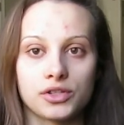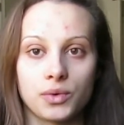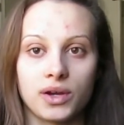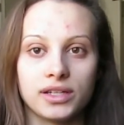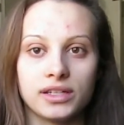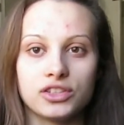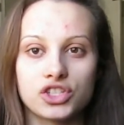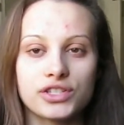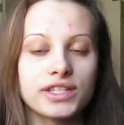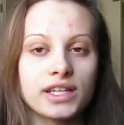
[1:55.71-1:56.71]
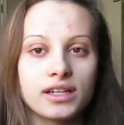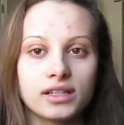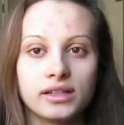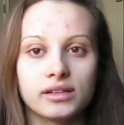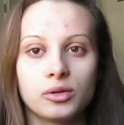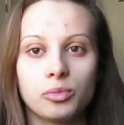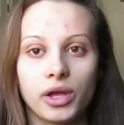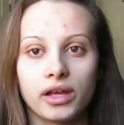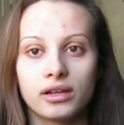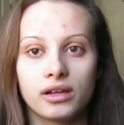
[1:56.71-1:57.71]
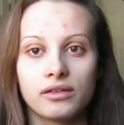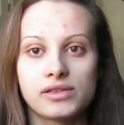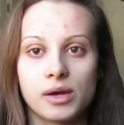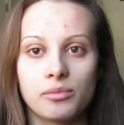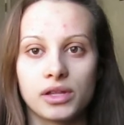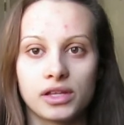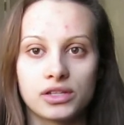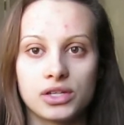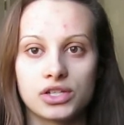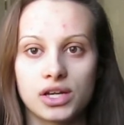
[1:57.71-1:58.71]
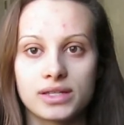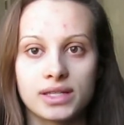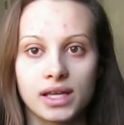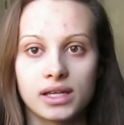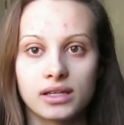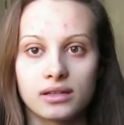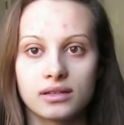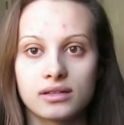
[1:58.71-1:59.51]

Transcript: so I need just like a little bit of something to just like